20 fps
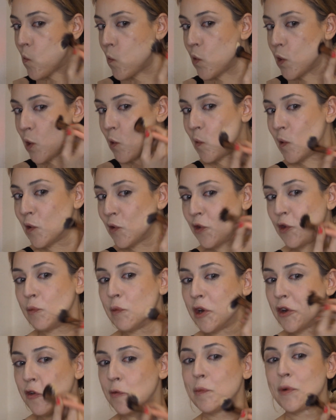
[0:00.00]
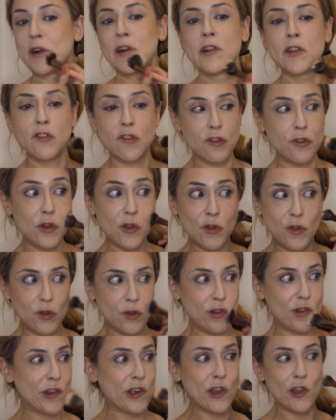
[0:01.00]
We don't want too much bronze, just
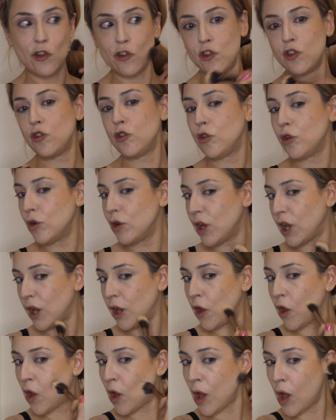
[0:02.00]
a touch. Okay.